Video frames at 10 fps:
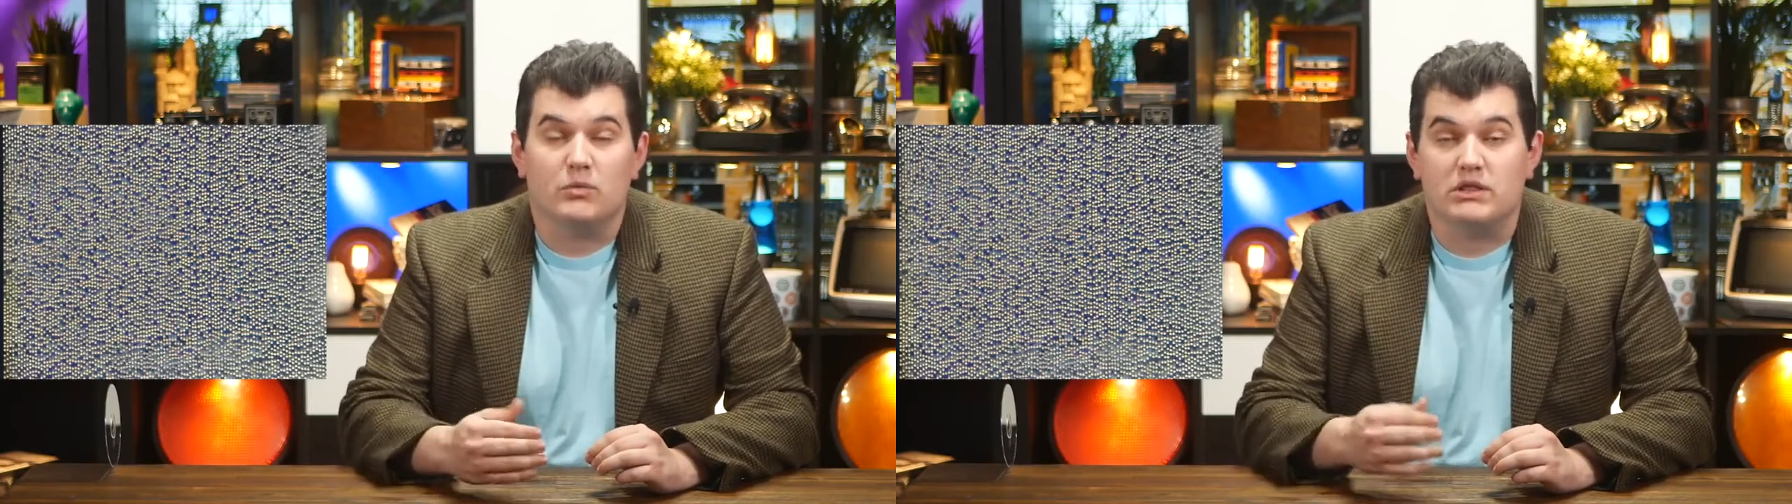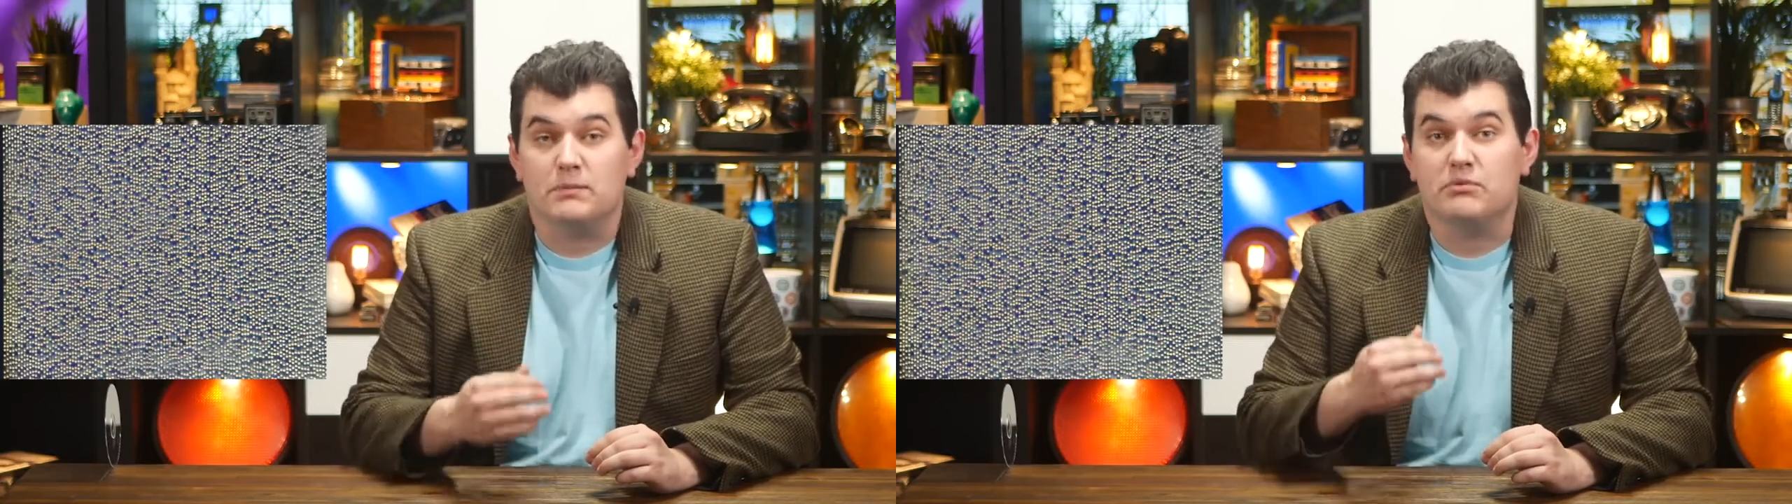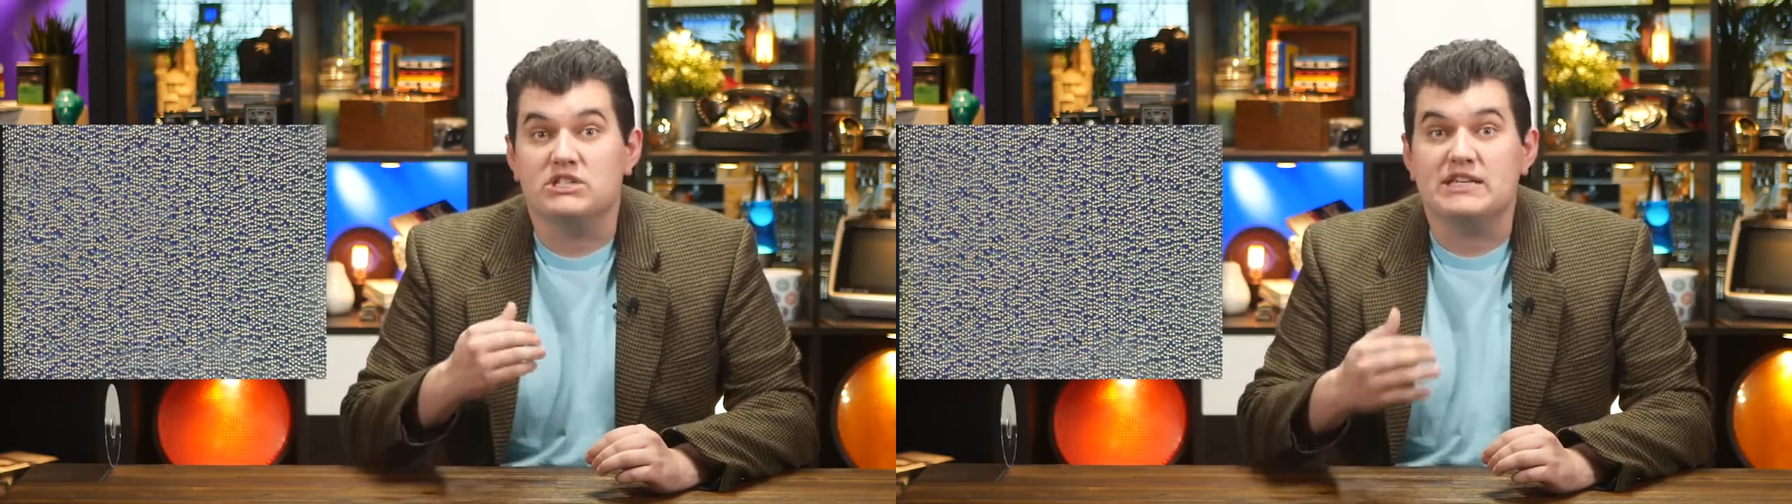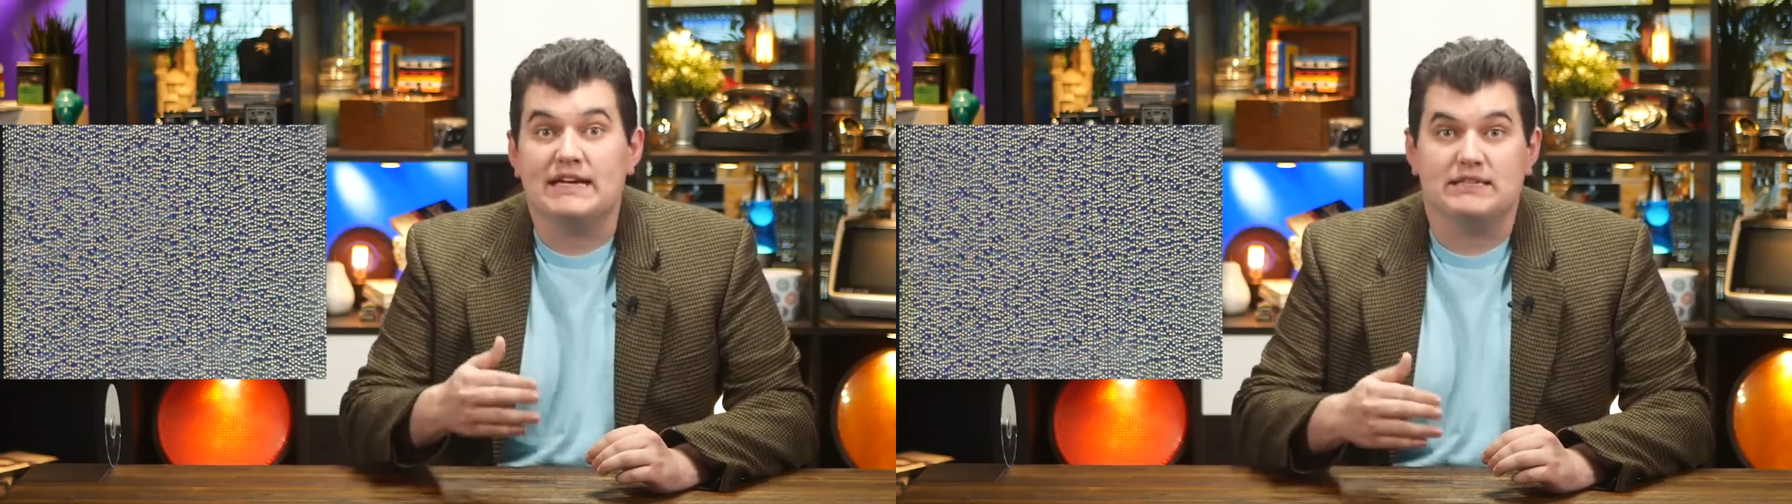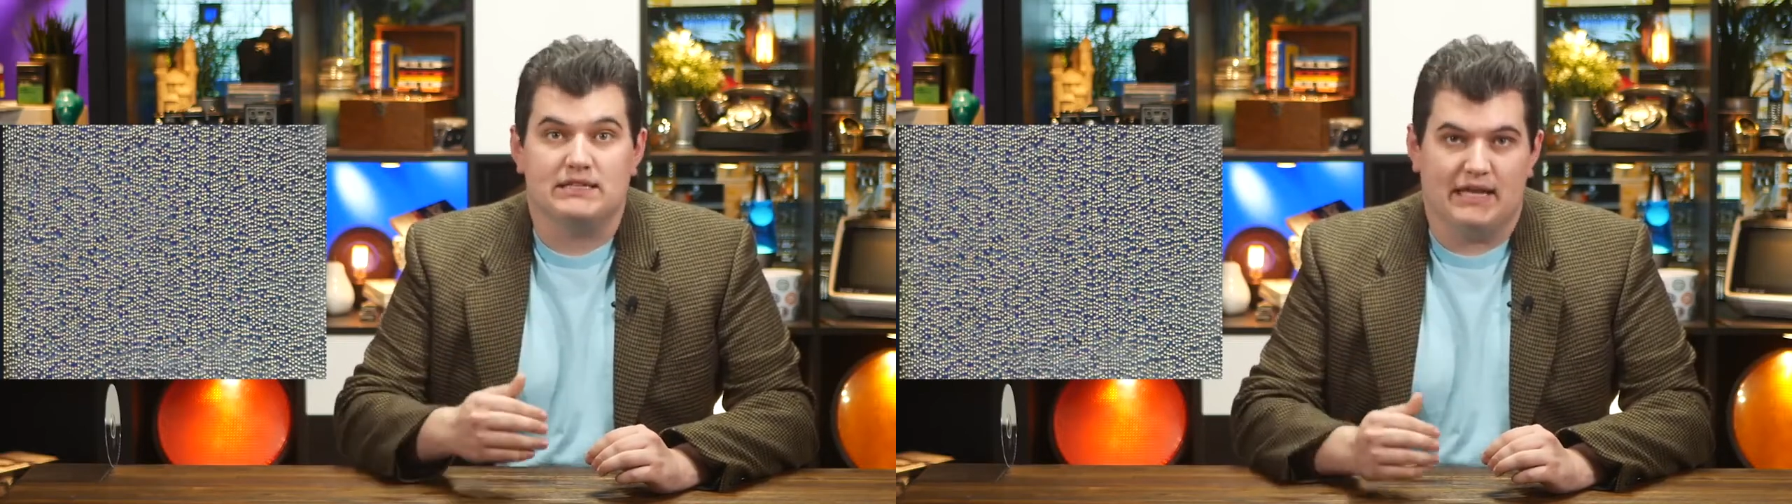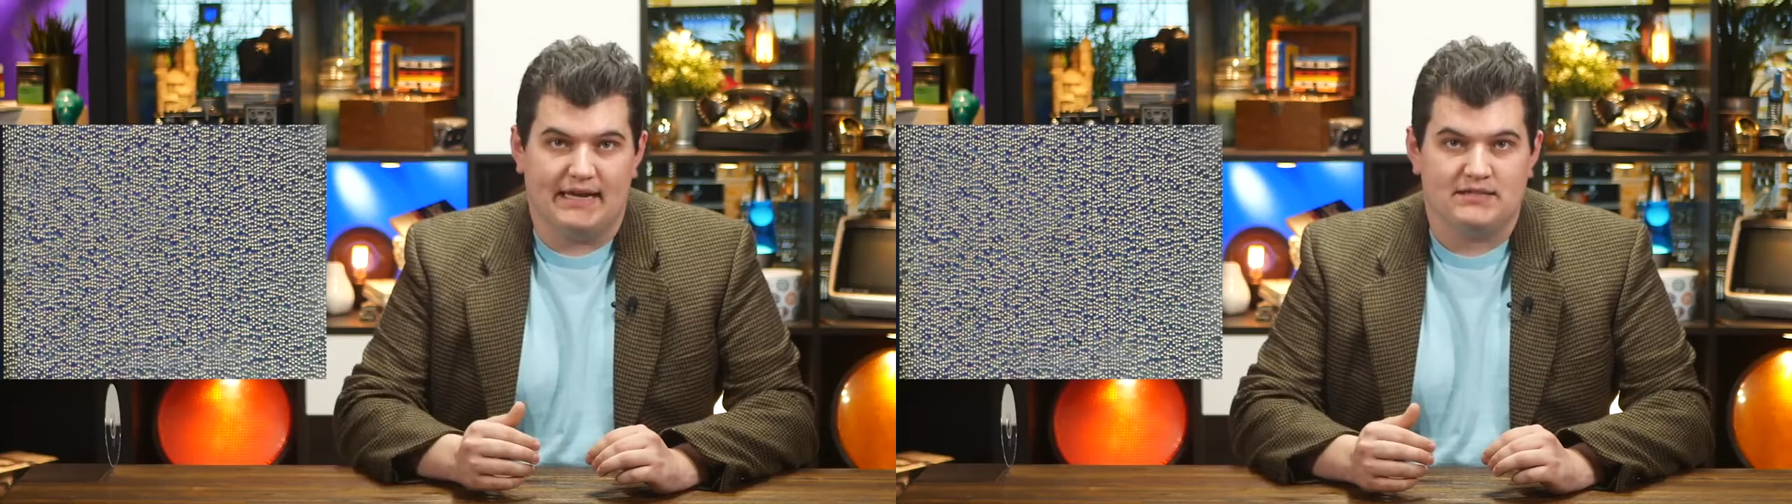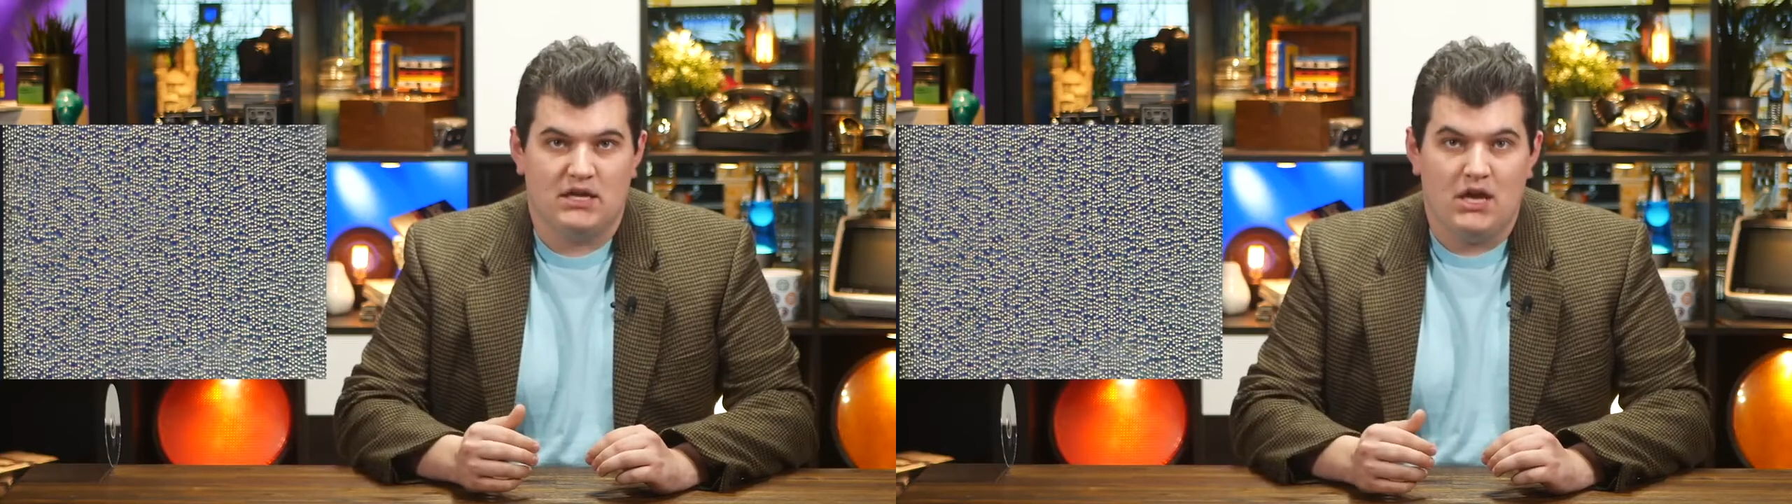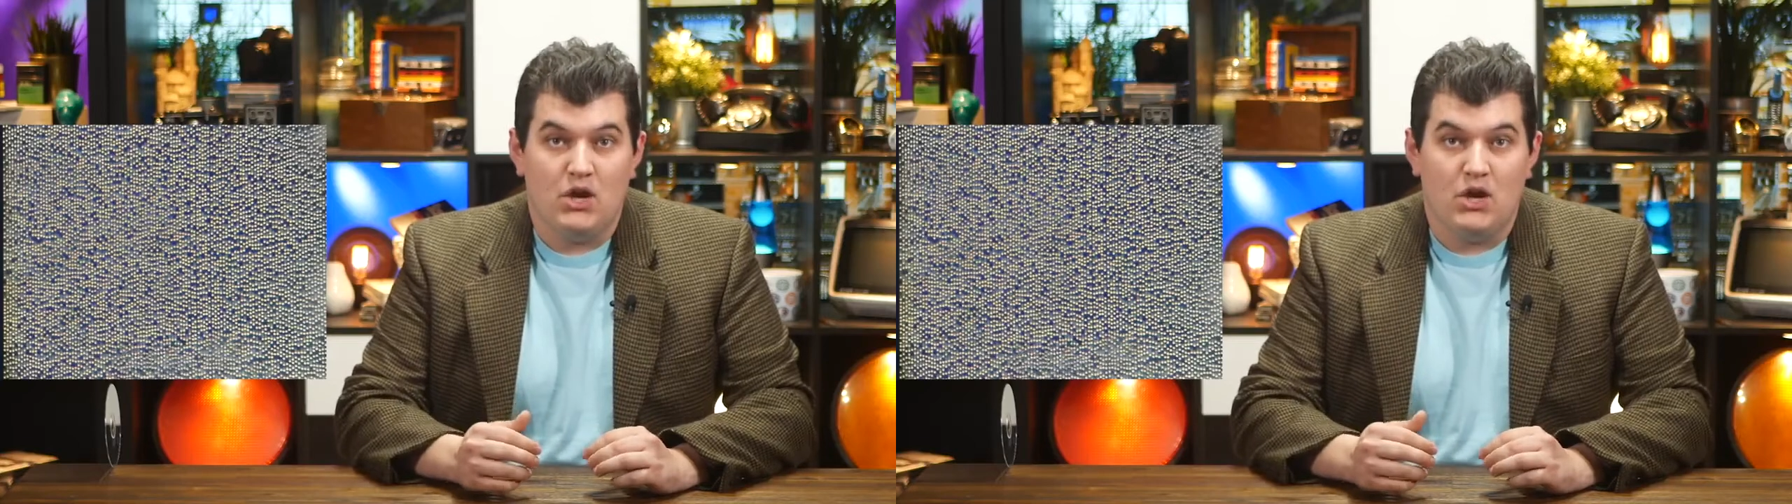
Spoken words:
with the projected light,